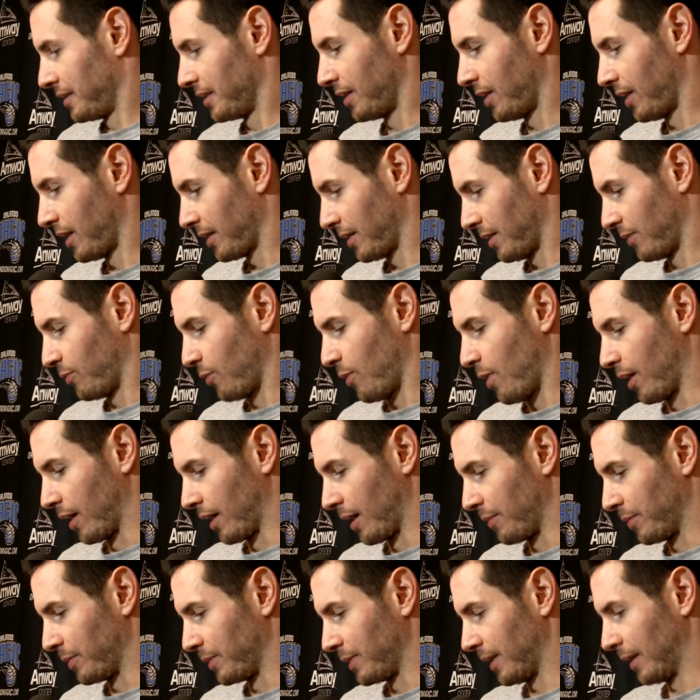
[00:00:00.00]
and I
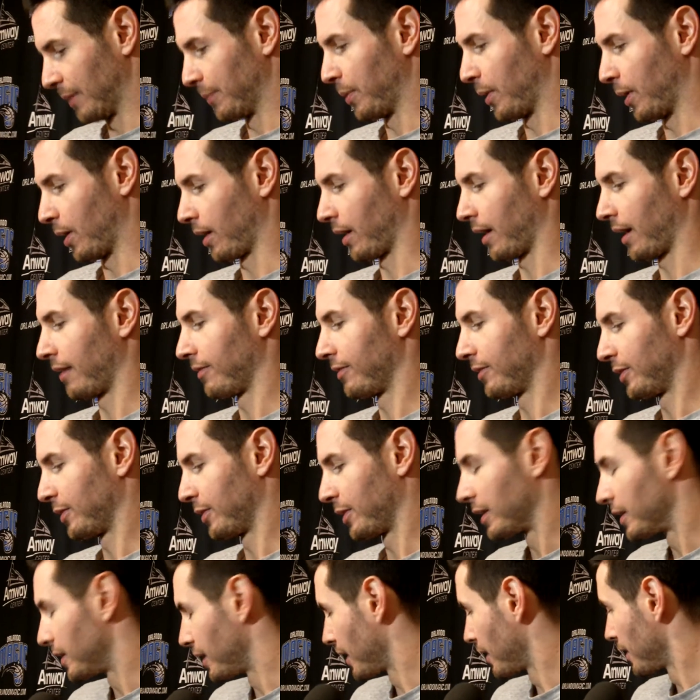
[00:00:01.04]
walk up and down Park Avenue
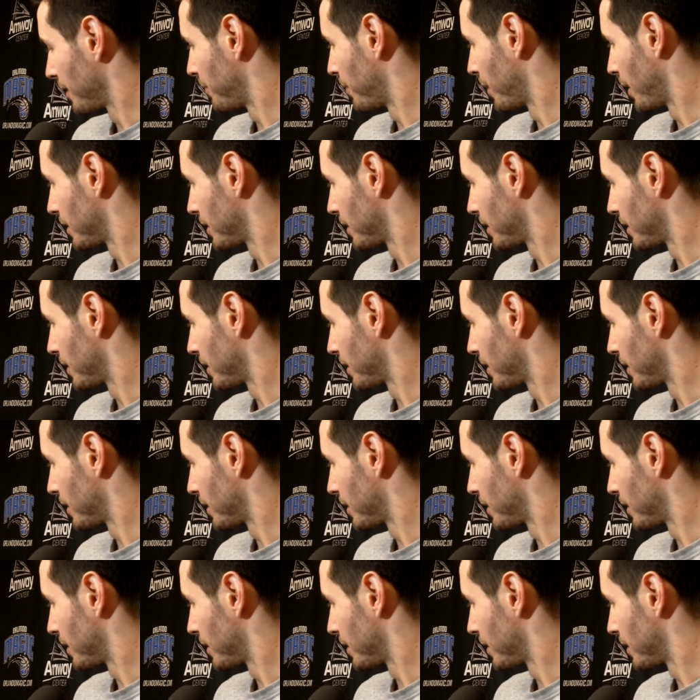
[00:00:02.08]
on a daily